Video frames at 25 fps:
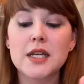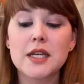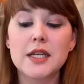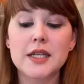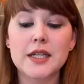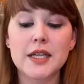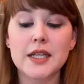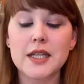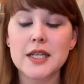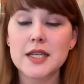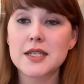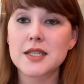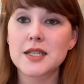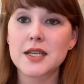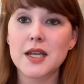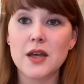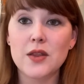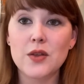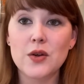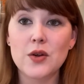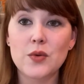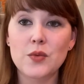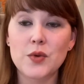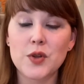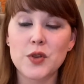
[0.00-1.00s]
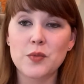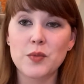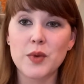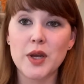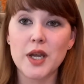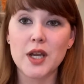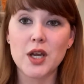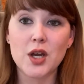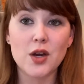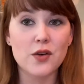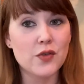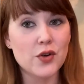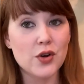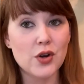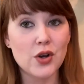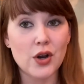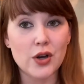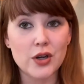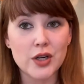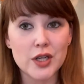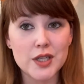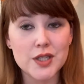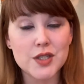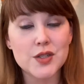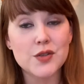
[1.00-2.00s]
getting together with my cover
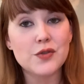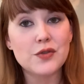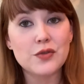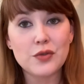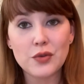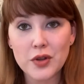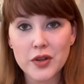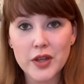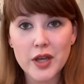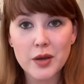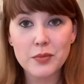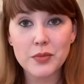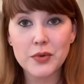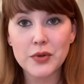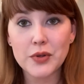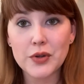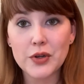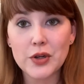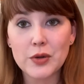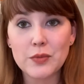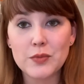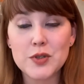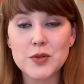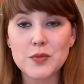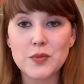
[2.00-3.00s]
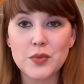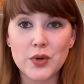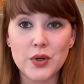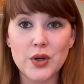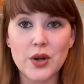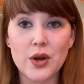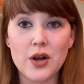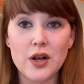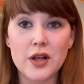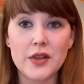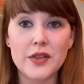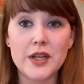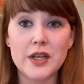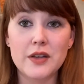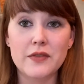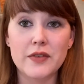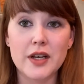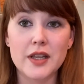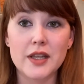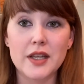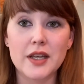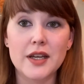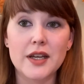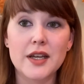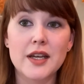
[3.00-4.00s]
artist for that blurb to put on the
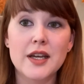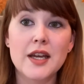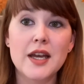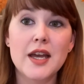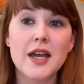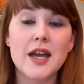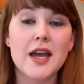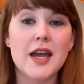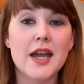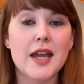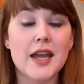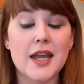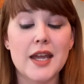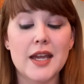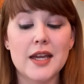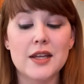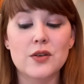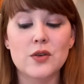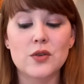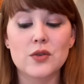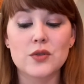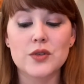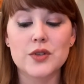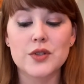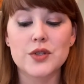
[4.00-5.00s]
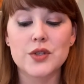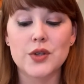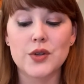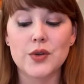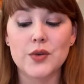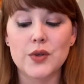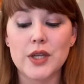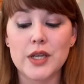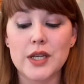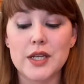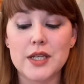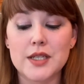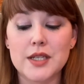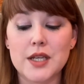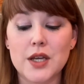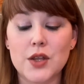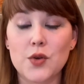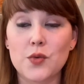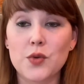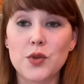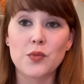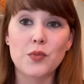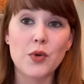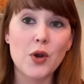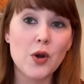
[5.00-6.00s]
novella, and also getting
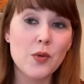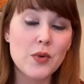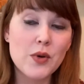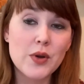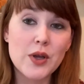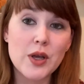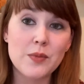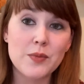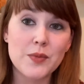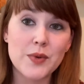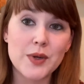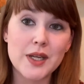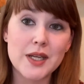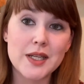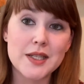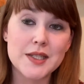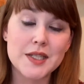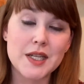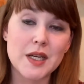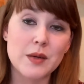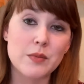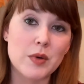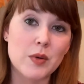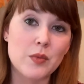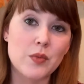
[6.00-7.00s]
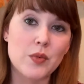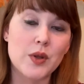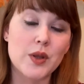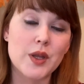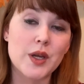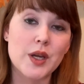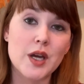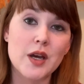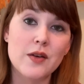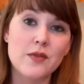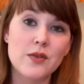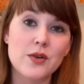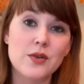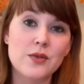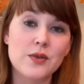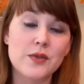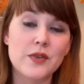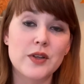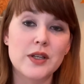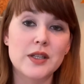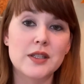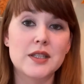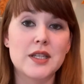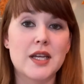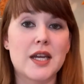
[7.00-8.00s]
together promo company to come up with a cover
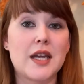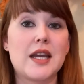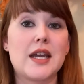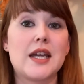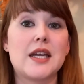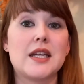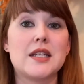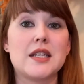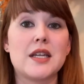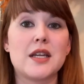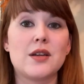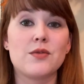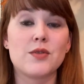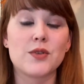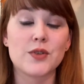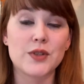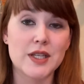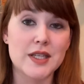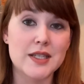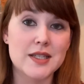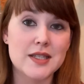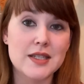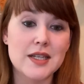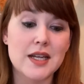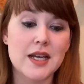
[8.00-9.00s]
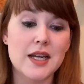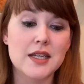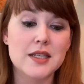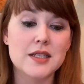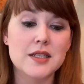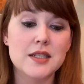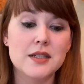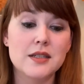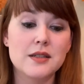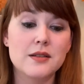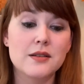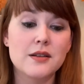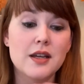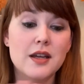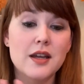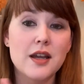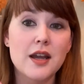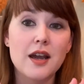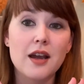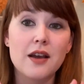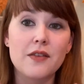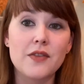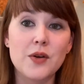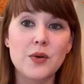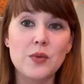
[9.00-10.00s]
reveal date and a release date.
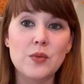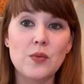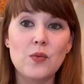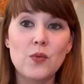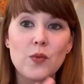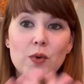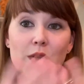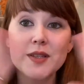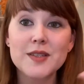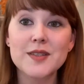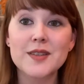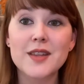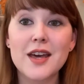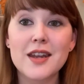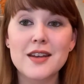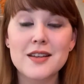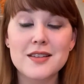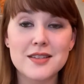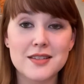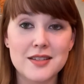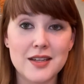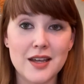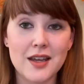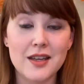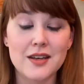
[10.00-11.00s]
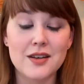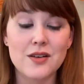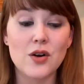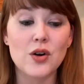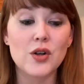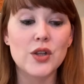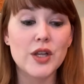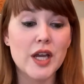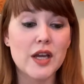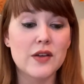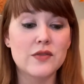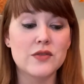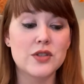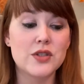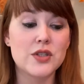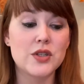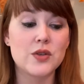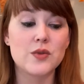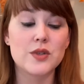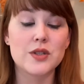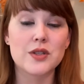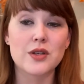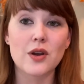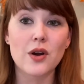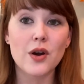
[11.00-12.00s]
And then once that is done, all I have to
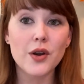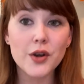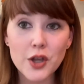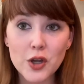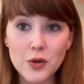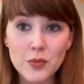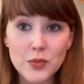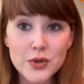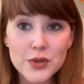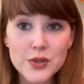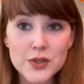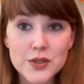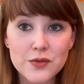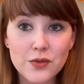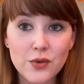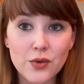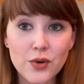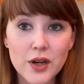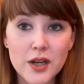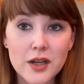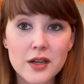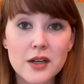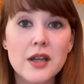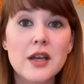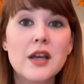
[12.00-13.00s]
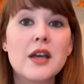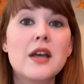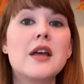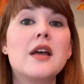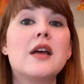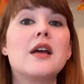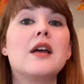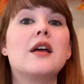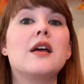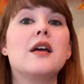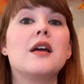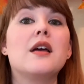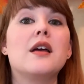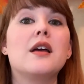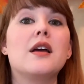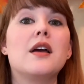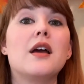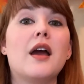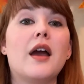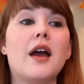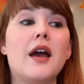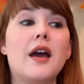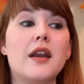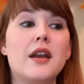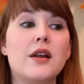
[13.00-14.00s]
do is the audiobooks for it,
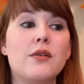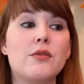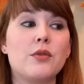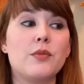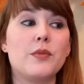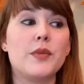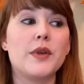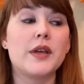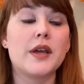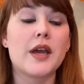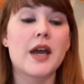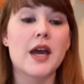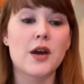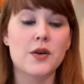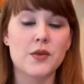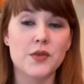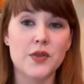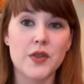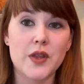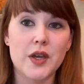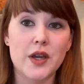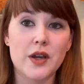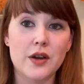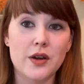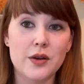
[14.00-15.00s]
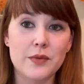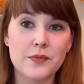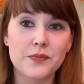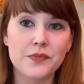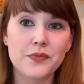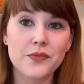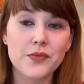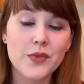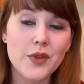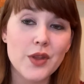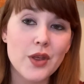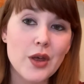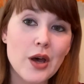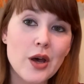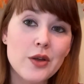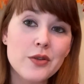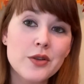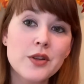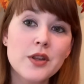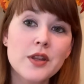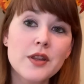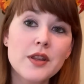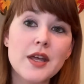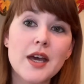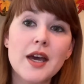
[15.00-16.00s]
and it will be out there.
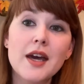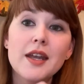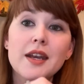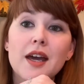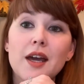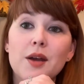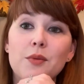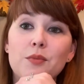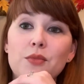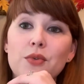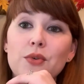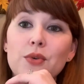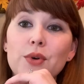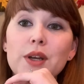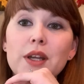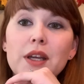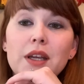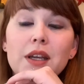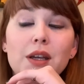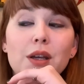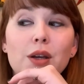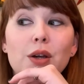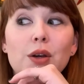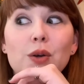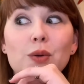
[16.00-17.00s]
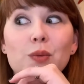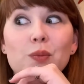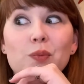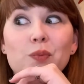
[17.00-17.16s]
Other than that, I'm pretty